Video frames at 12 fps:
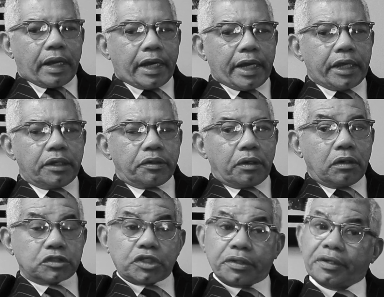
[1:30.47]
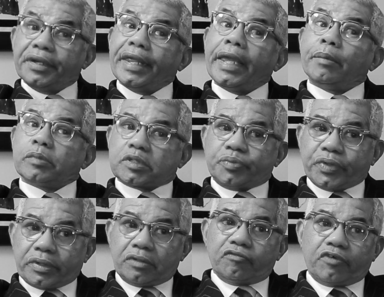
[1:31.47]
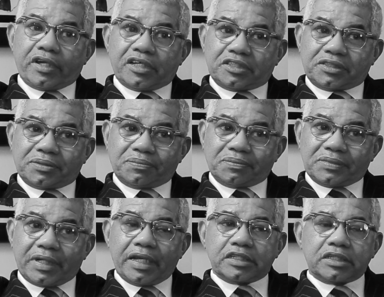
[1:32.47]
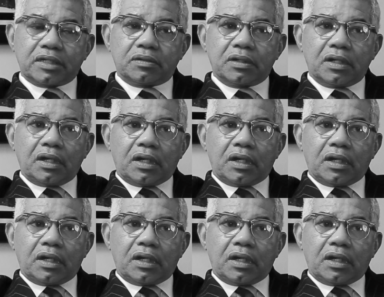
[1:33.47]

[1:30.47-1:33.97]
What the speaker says: I looked at the name Spirit and Flesh, and I said,